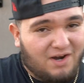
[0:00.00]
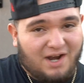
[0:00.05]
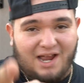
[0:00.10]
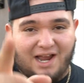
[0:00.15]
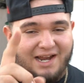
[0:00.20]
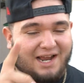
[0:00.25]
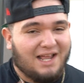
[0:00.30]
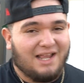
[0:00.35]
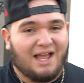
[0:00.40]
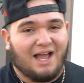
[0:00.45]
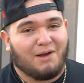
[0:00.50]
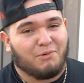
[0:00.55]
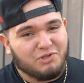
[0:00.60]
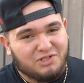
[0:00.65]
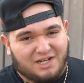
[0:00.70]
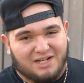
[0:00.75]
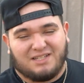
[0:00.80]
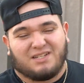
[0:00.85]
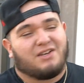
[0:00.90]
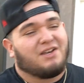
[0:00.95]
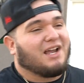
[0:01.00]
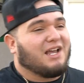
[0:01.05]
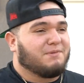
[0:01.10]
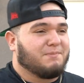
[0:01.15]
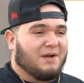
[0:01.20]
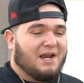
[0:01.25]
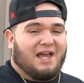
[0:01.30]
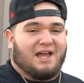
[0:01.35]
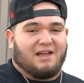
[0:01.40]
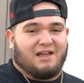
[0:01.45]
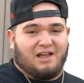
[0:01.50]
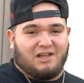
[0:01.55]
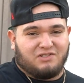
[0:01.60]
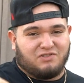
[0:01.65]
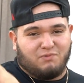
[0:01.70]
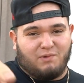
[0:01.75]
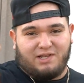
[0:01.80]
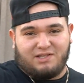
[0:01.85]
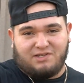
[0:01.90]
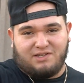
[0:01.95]
All right, I, can't, I was gonna tell you guys, but not. I'll
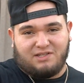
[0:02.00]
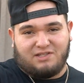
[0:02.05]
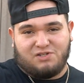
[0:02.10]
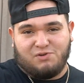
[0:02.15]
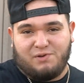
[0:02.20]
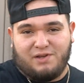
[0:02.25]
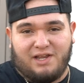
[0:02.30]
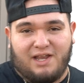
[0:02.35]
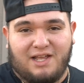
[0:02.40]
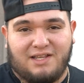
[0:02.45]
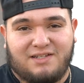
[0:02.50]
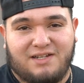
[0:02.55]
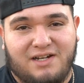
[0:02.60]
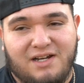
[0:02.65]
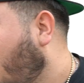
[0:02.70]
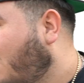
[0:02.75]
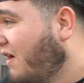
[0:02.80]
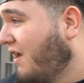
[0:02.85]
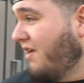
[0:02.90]
just wait till, till he gets here. I'll